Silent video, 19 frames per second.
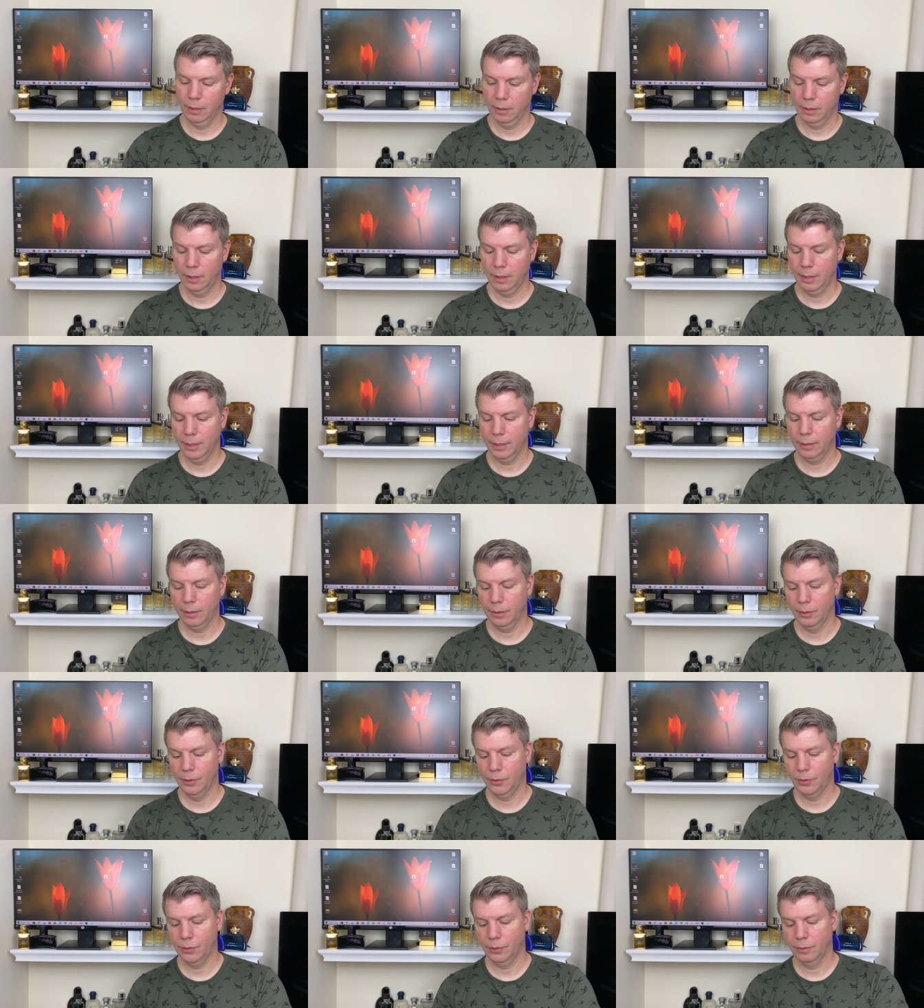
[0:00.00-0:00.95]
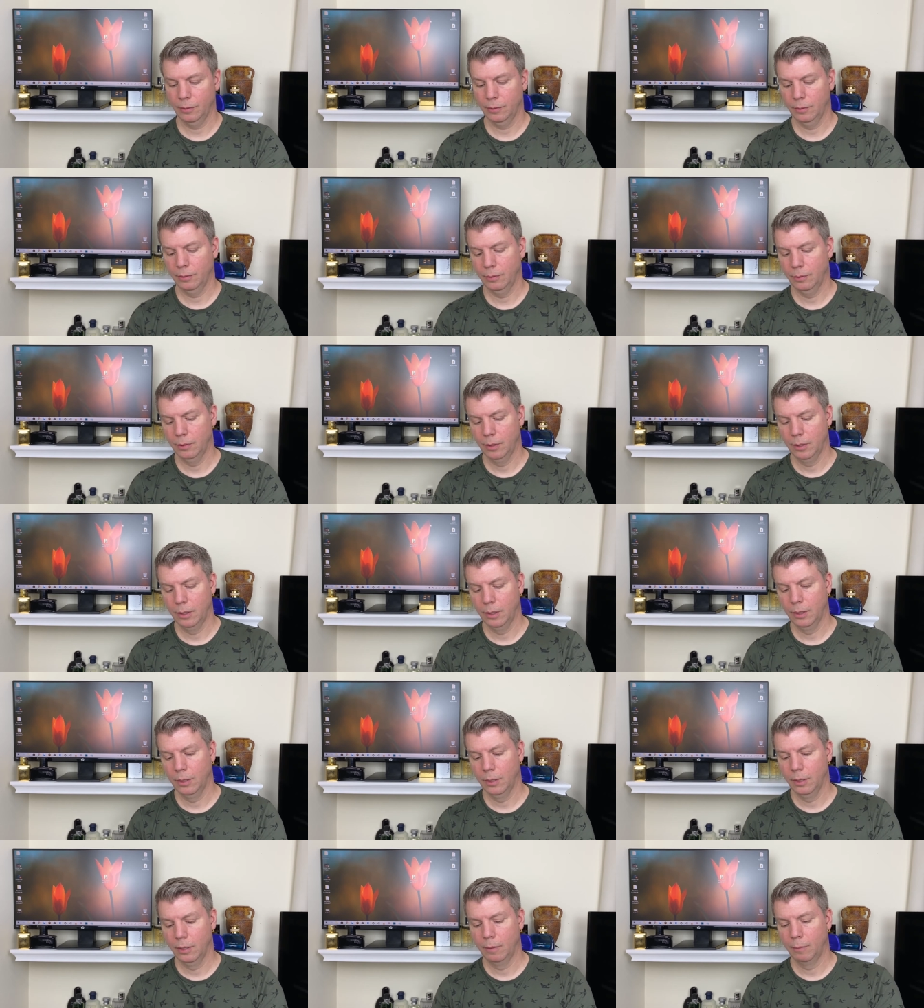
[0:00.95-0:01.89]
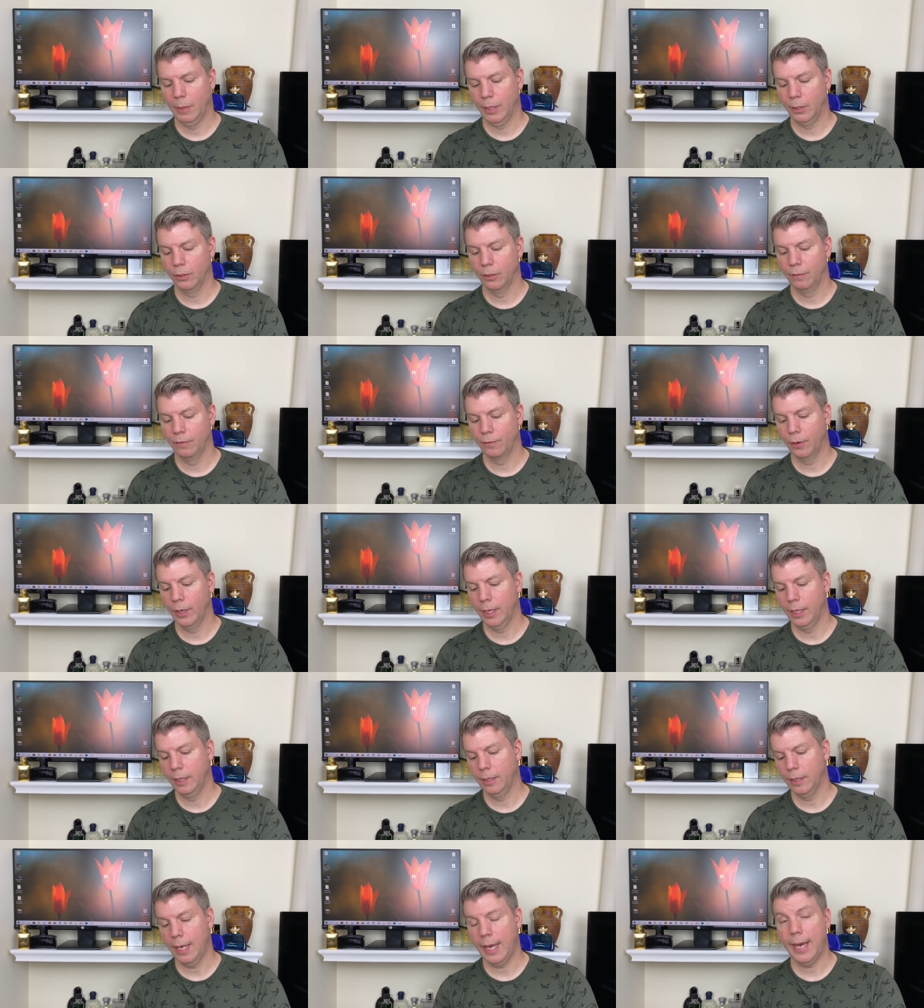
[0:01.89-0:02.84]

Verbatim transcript: because uh, my good friend